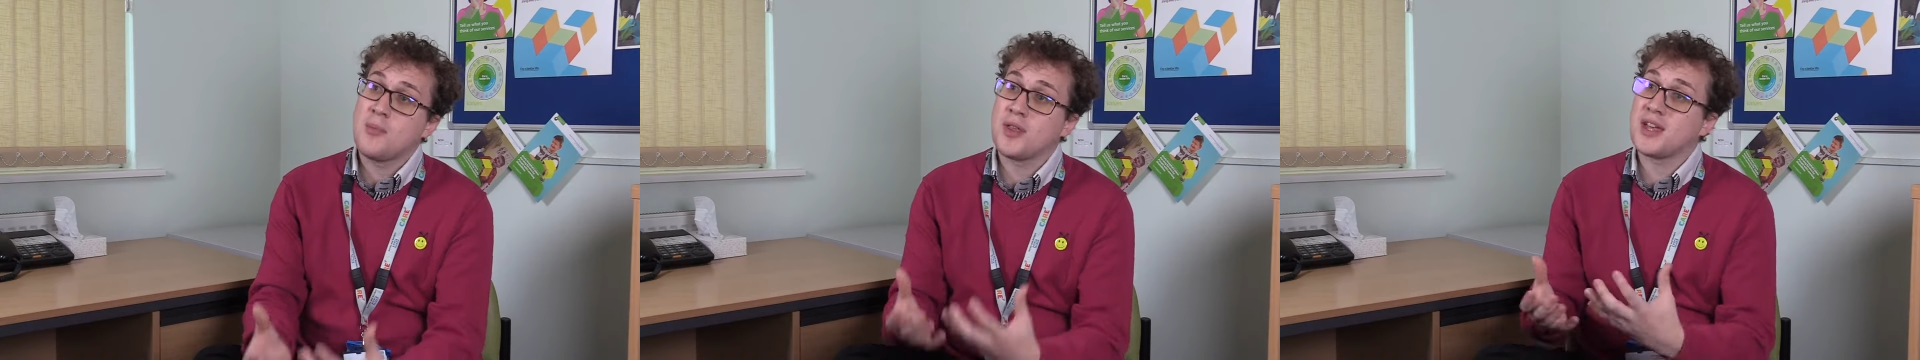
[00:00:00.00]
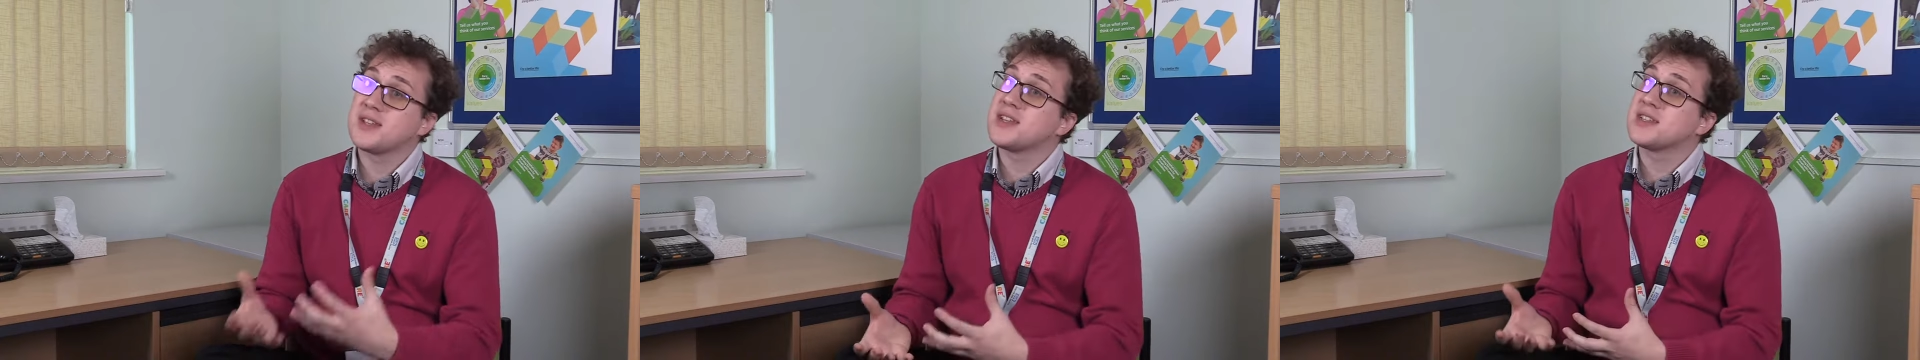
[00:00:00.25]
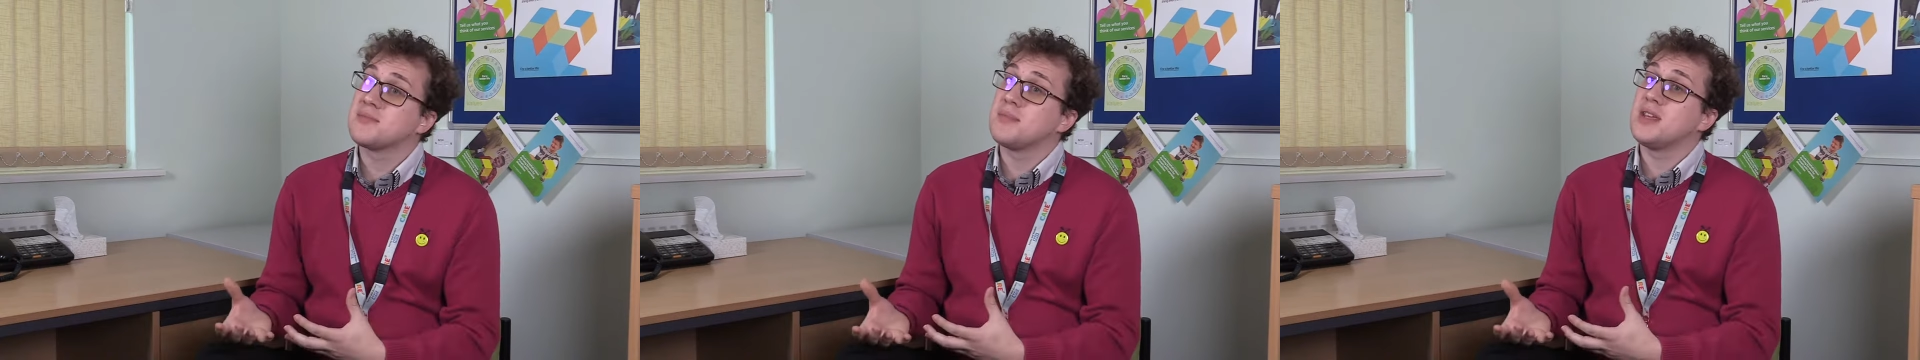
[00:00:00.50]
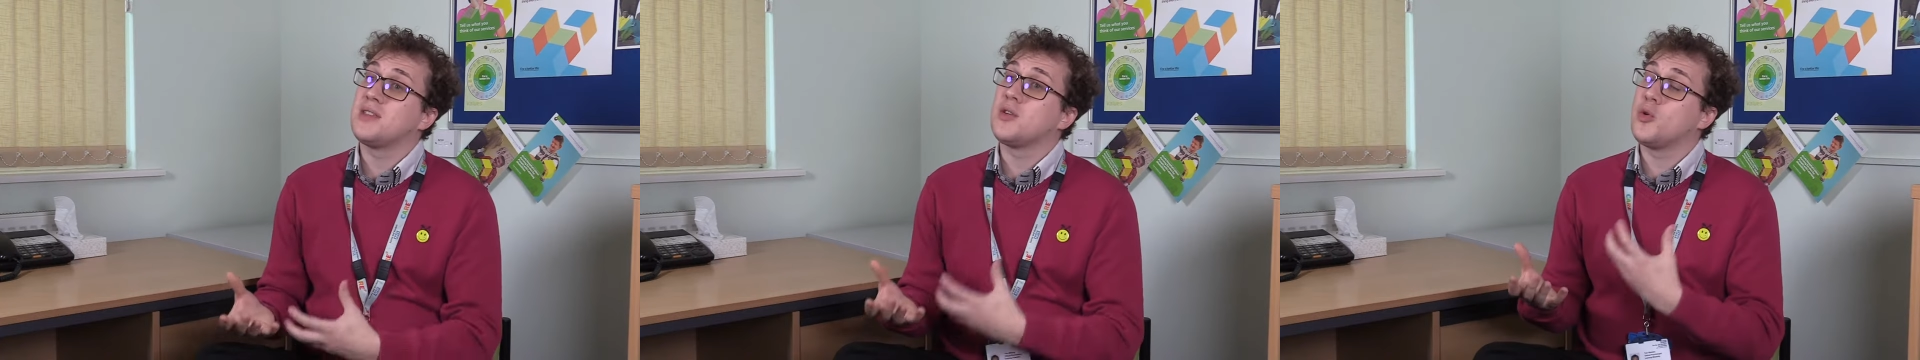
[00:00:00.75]
but that doesn't
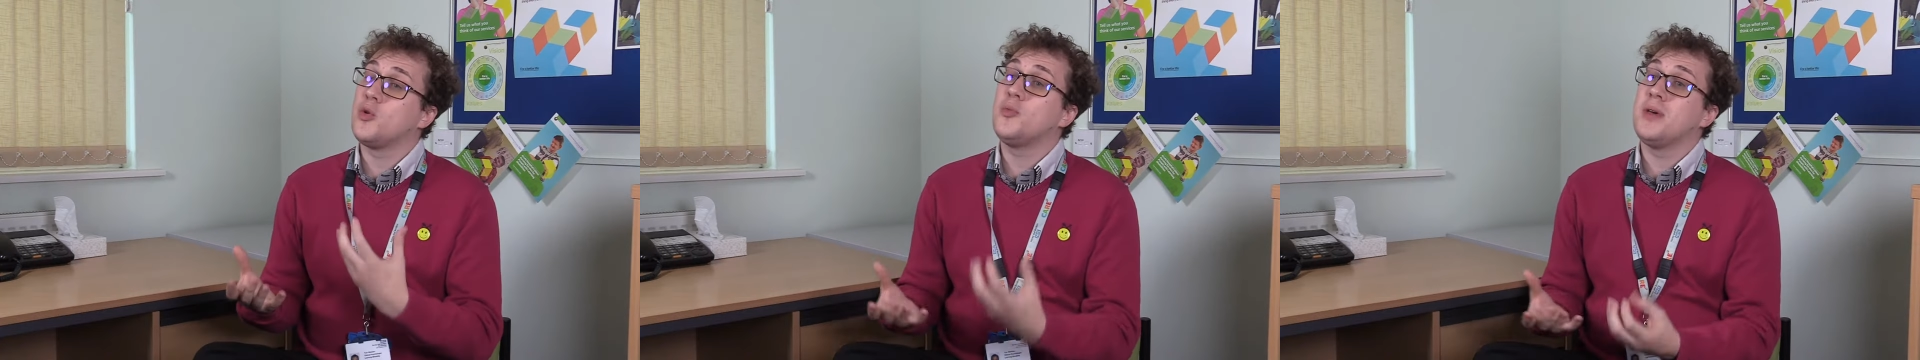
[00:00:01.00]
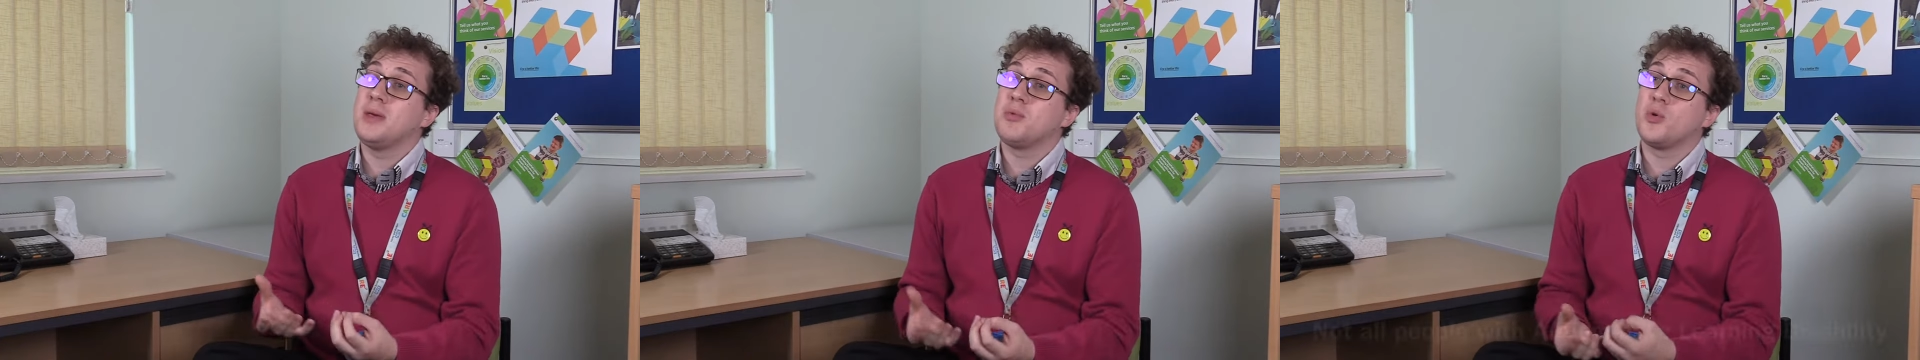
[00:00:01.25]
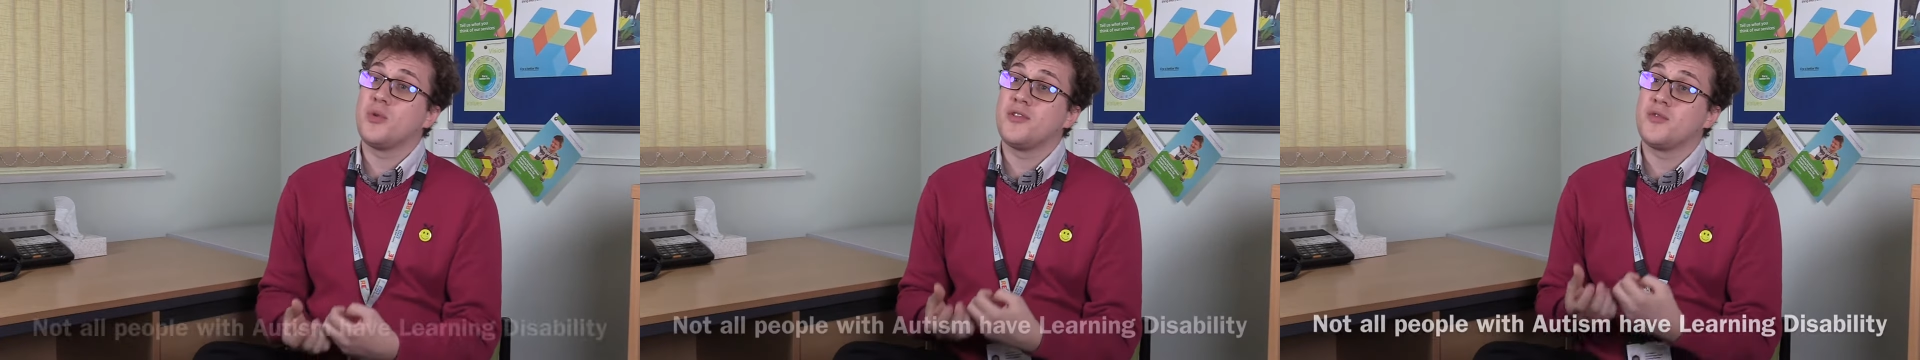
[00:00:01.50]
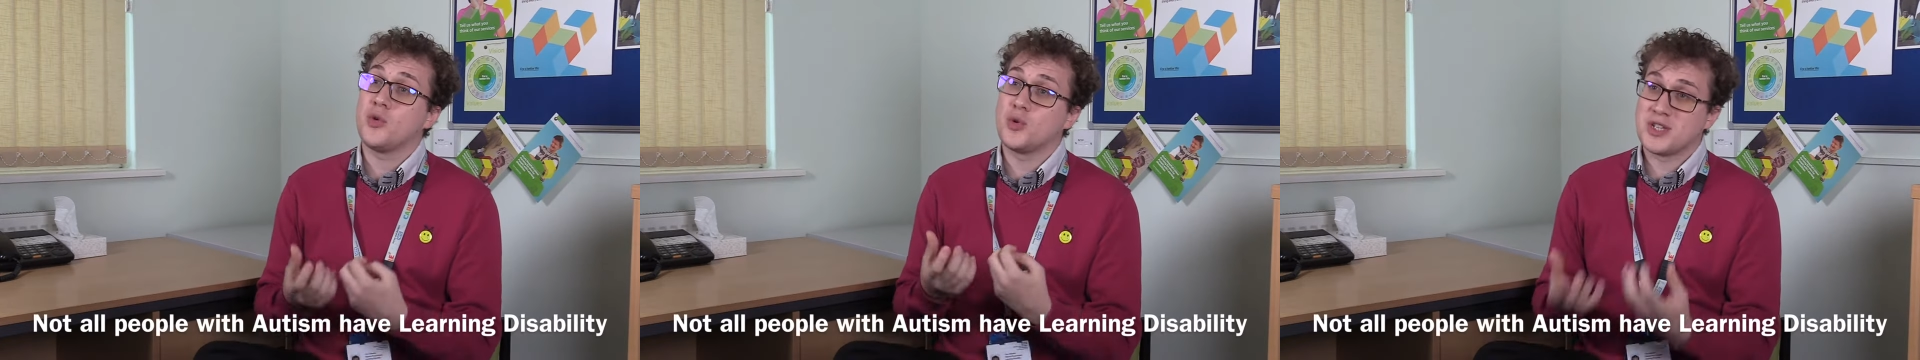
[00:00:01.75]
mean that all people
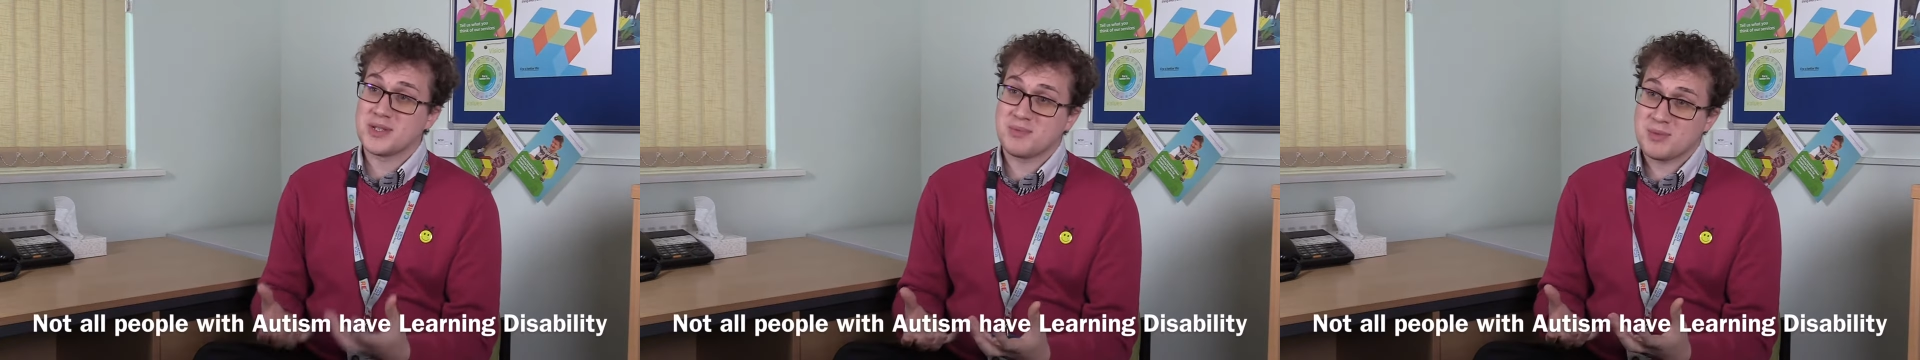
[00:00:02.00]
with autism